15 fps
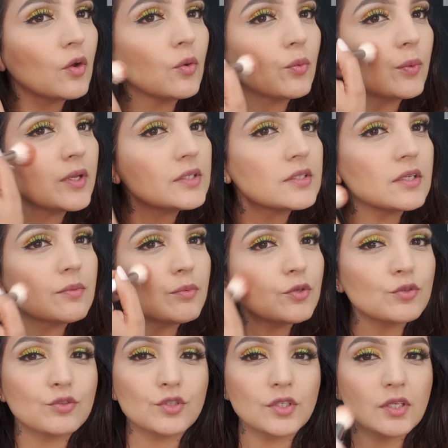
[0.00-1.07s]
with
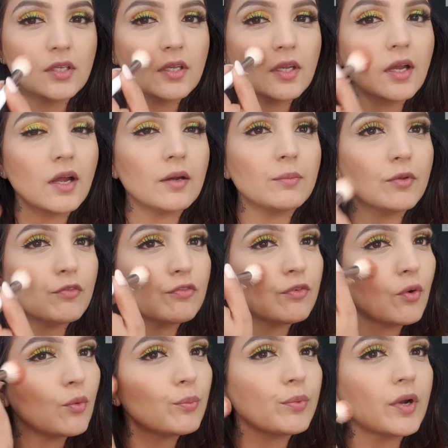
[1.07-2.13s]
Deepti
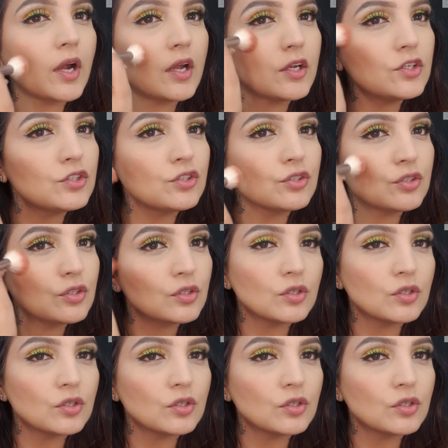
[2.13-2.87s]
RB4 brush.